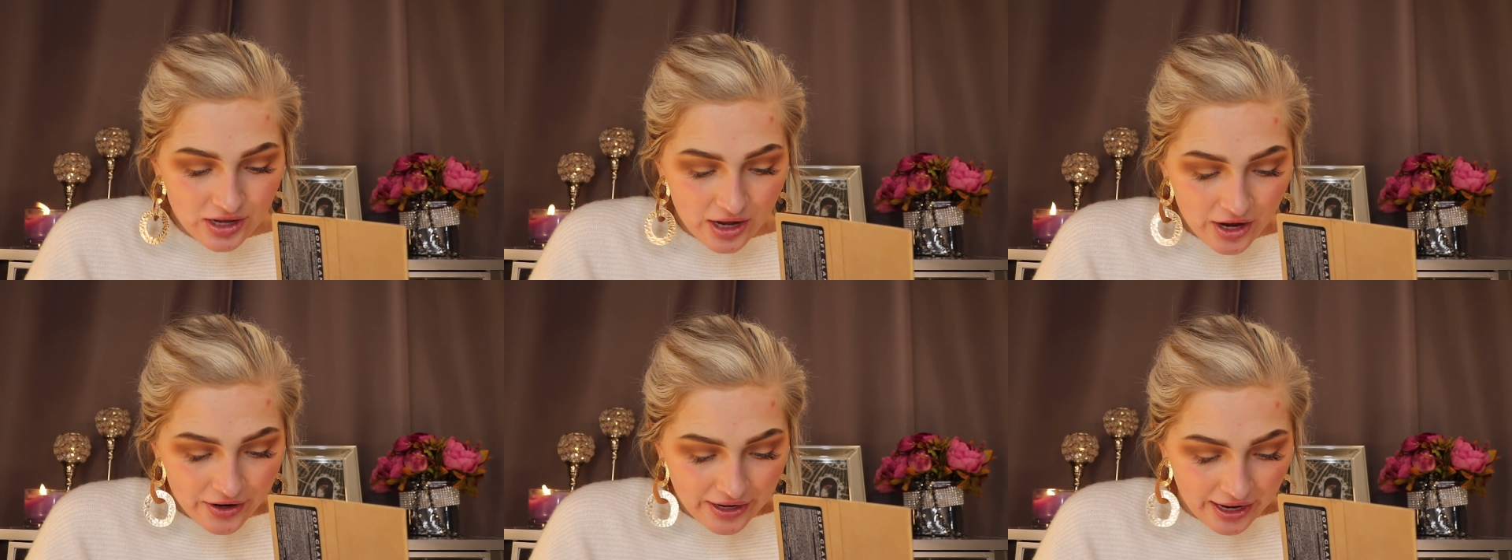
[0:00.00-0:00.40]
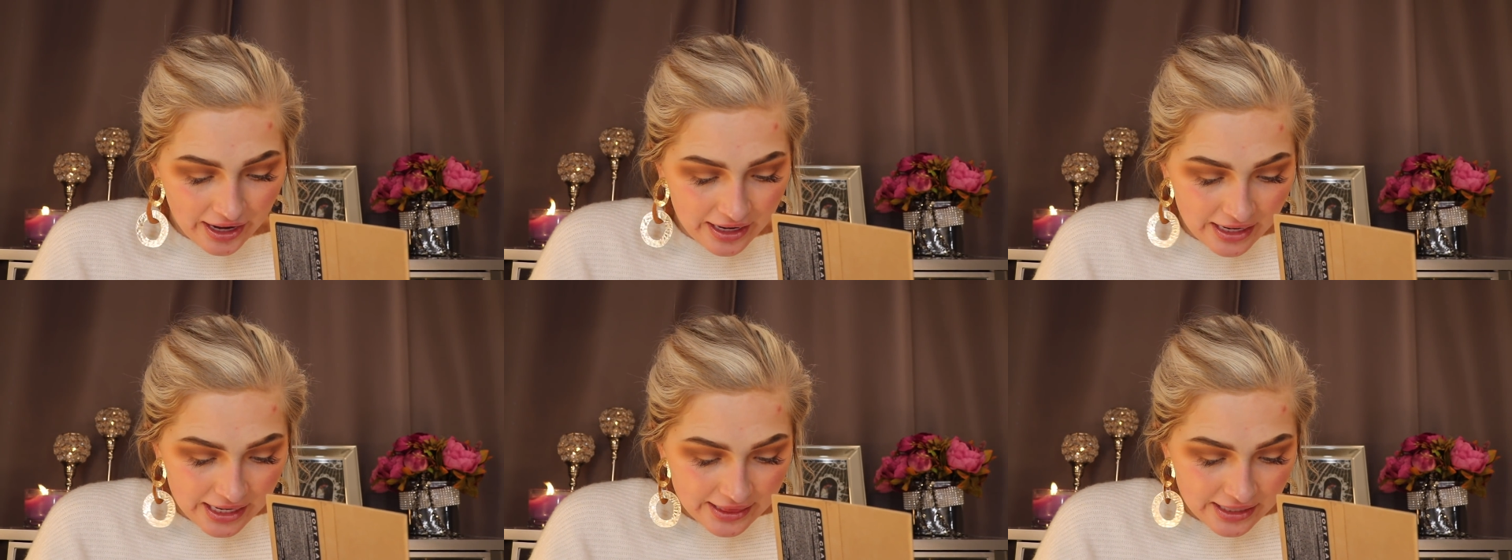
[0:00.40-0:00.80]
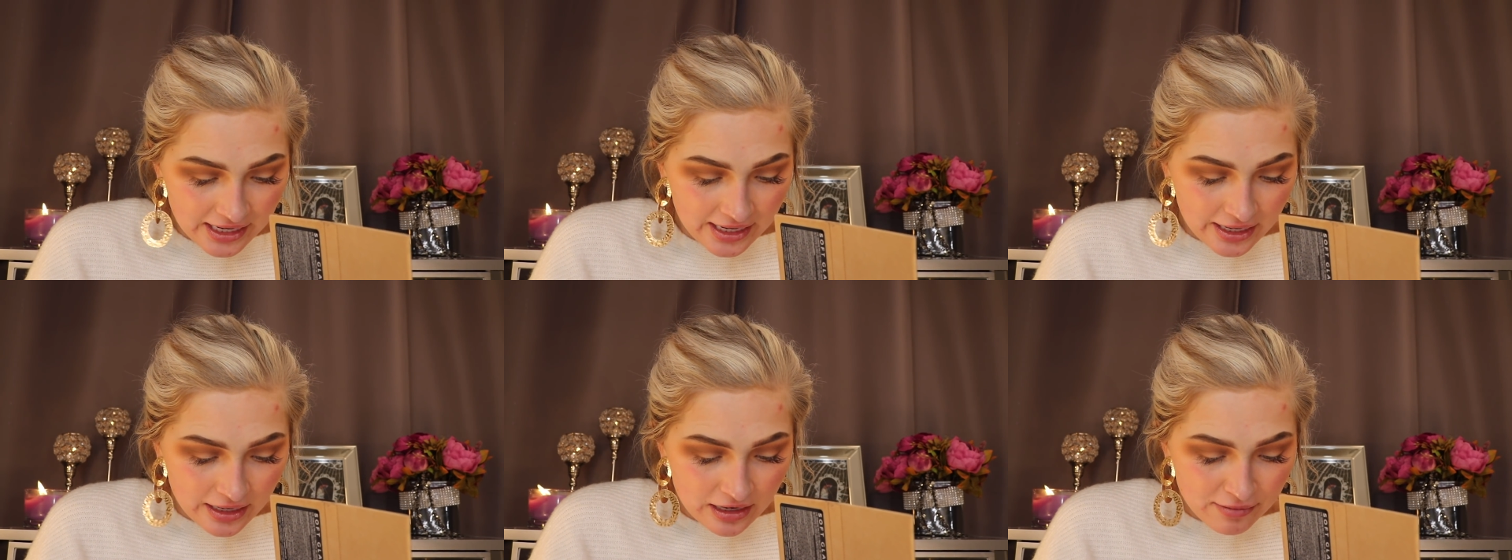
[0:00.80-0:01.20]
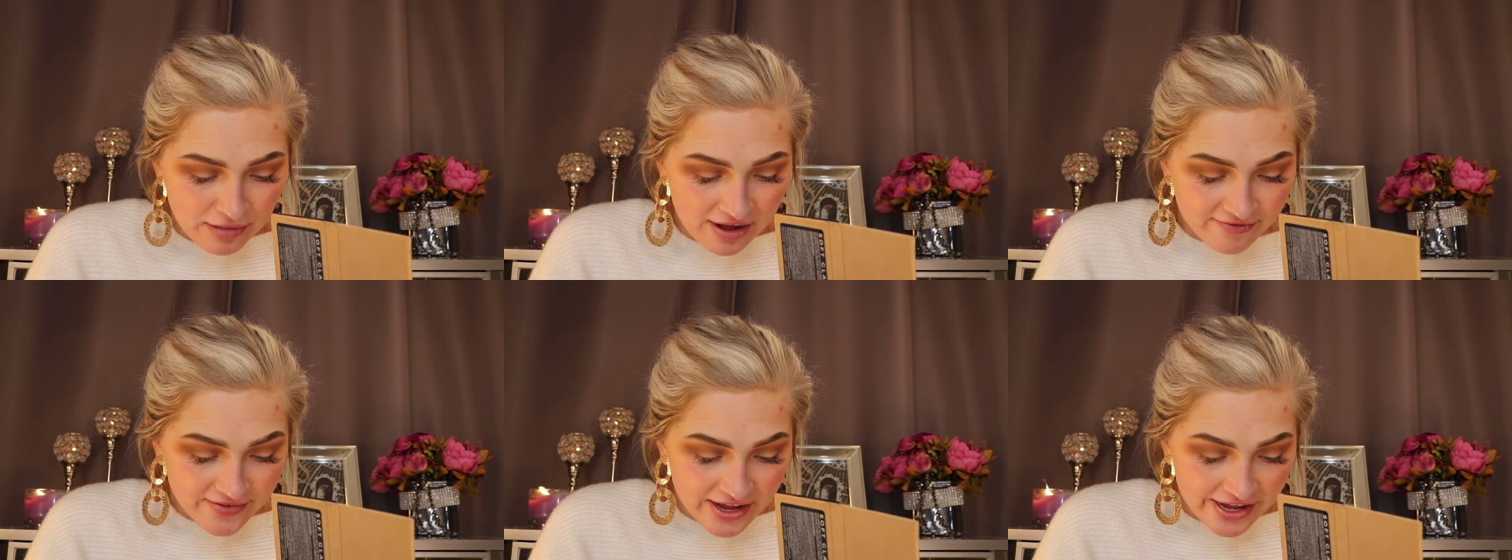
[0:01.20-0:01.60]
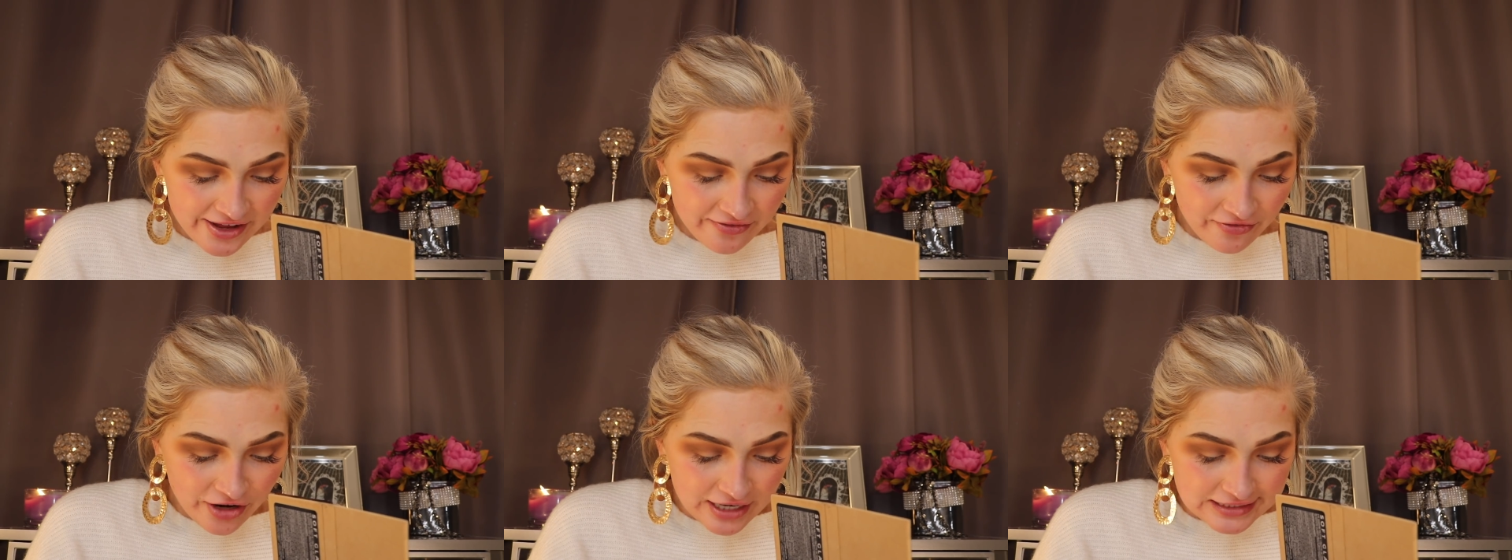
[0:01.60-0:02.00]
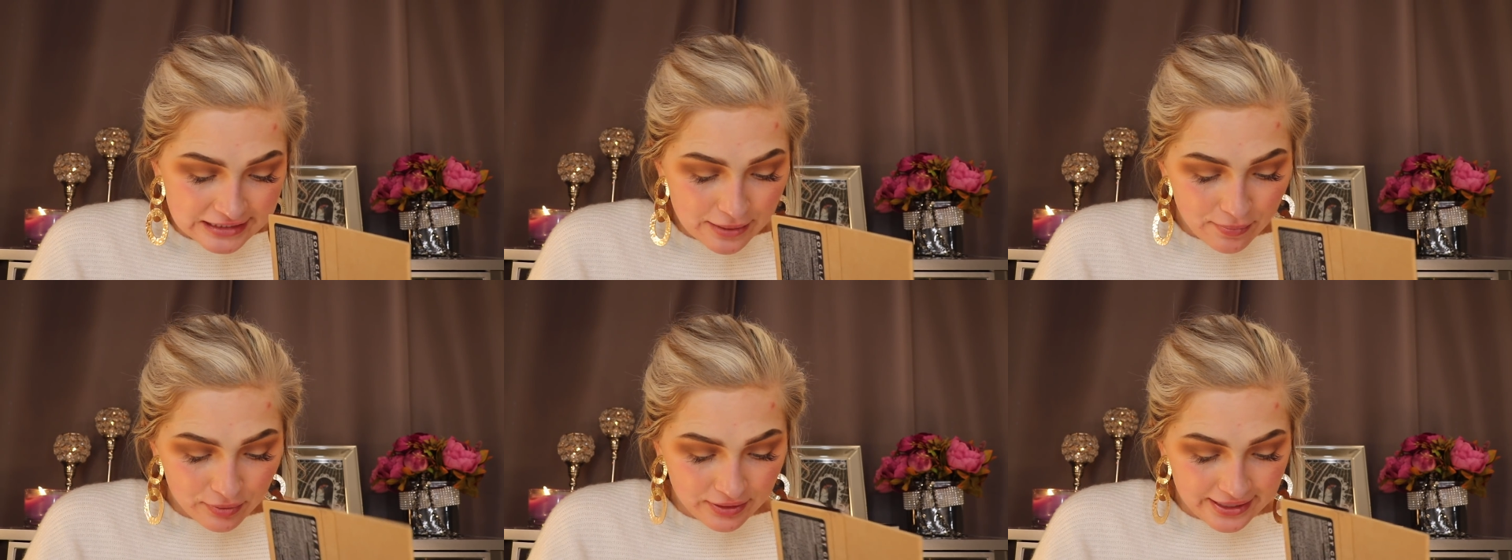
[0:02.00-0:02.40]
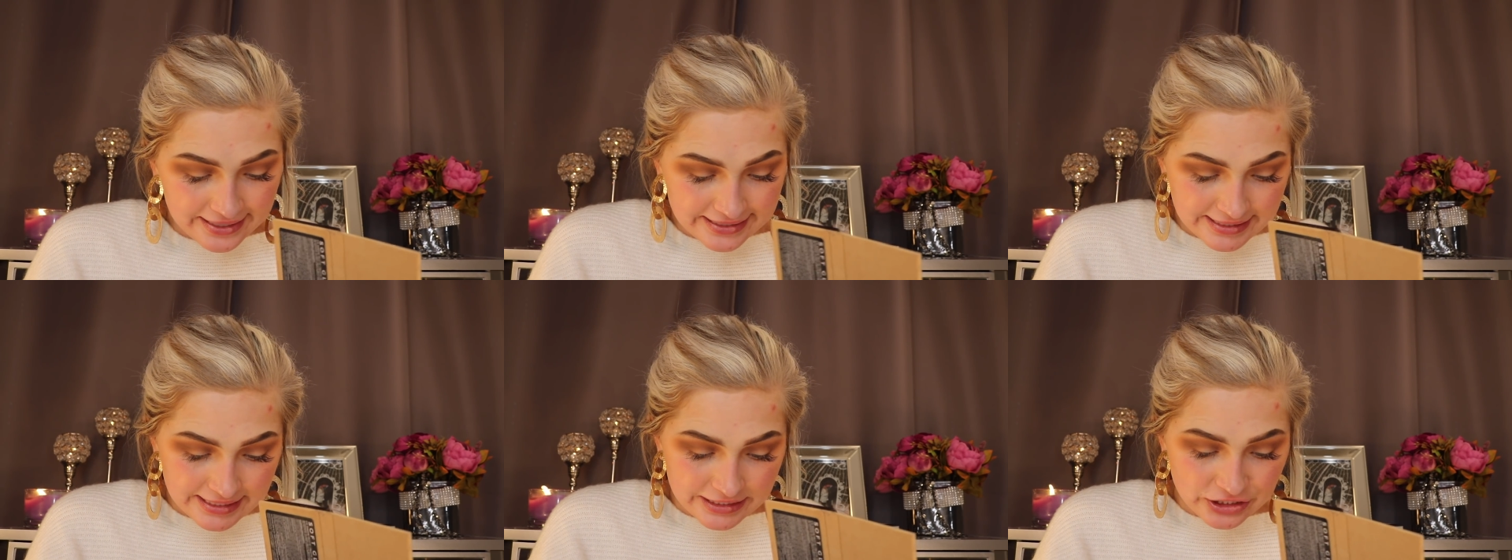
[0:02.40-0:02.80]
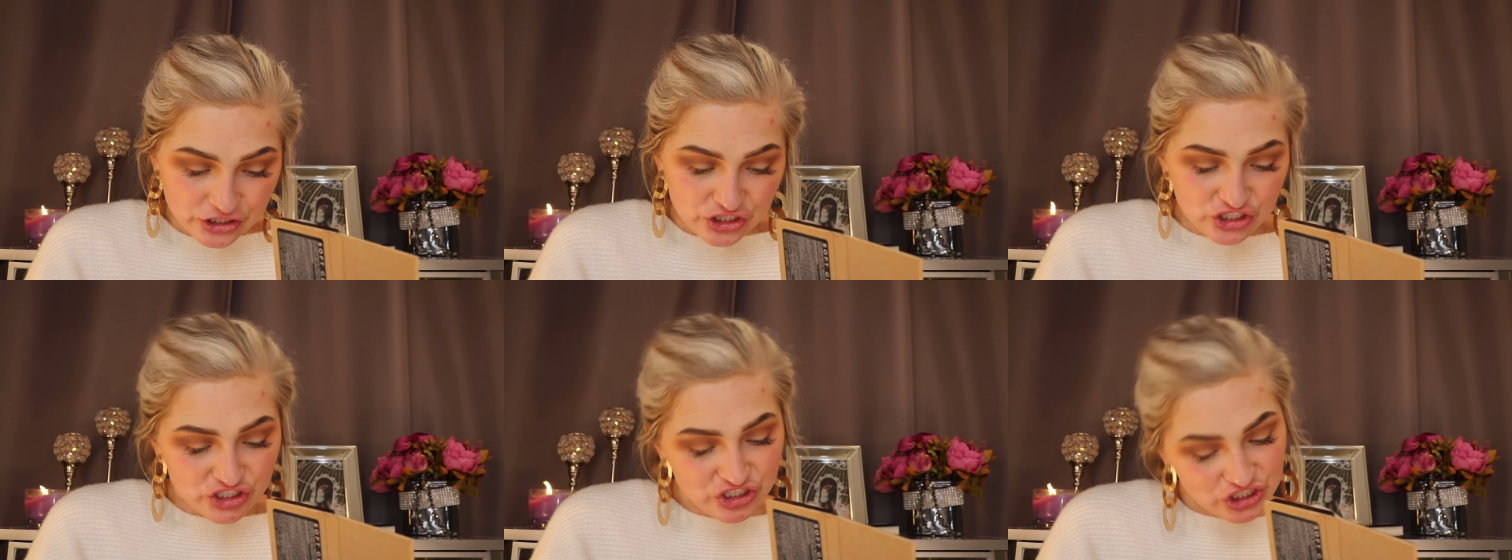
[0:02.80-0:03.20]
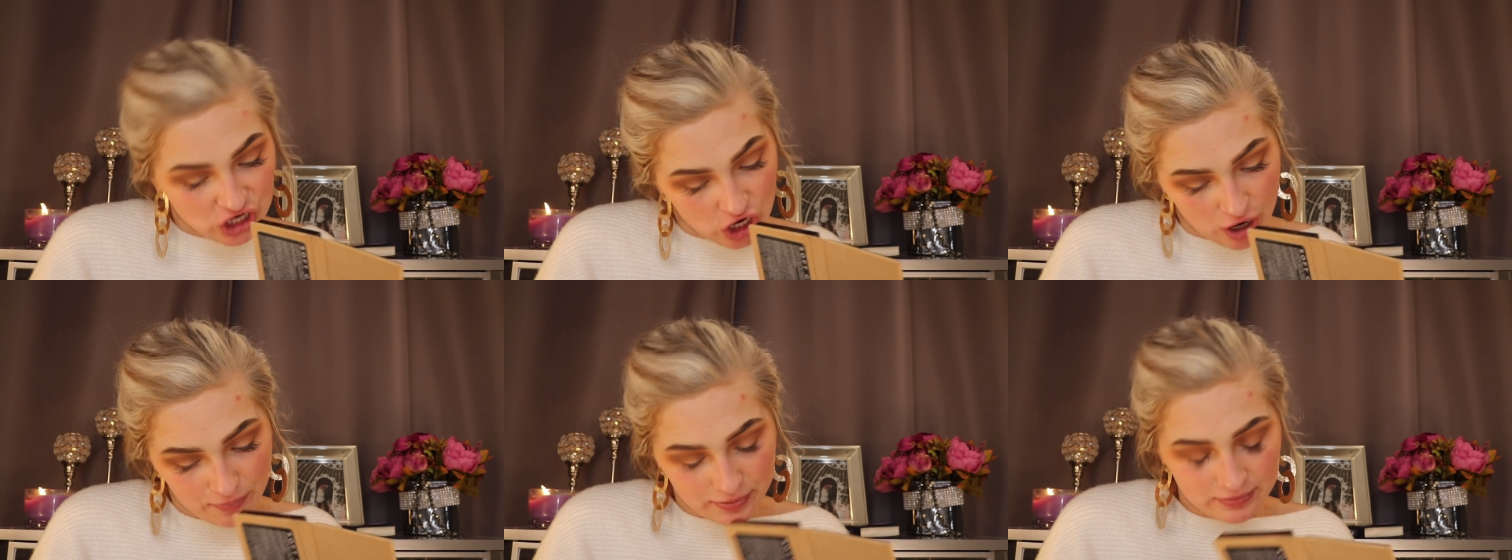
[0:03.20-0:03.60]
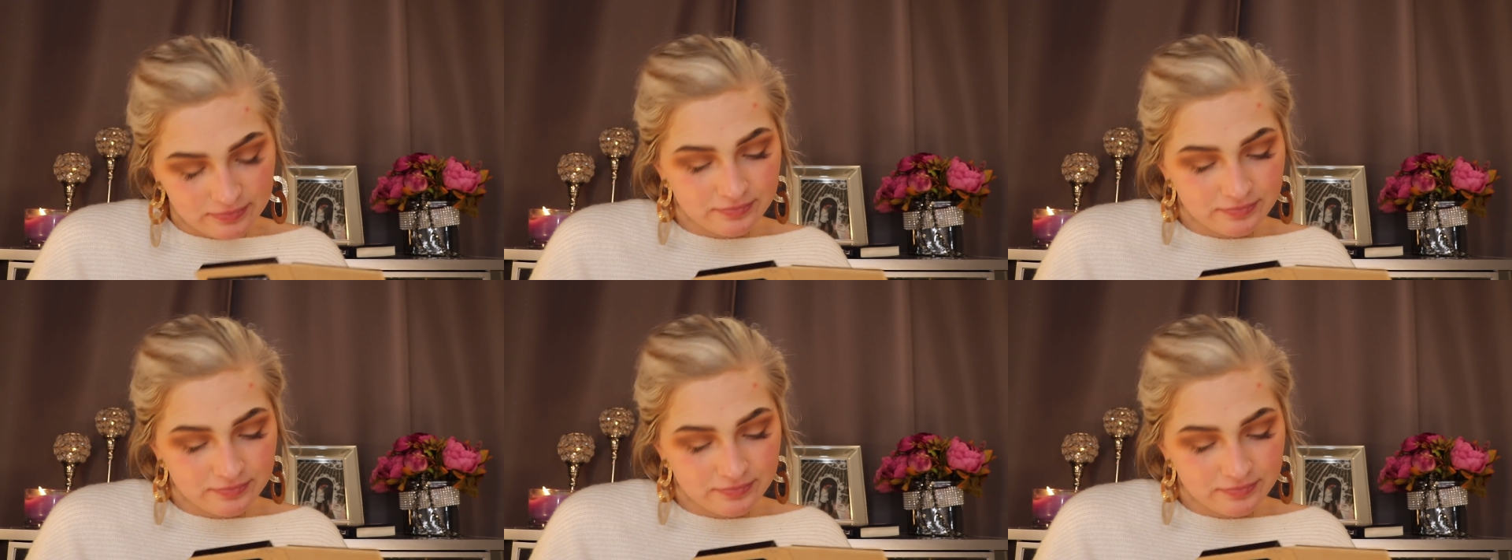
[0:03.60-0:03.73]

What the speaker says: Okay, and then my favorite places to shop.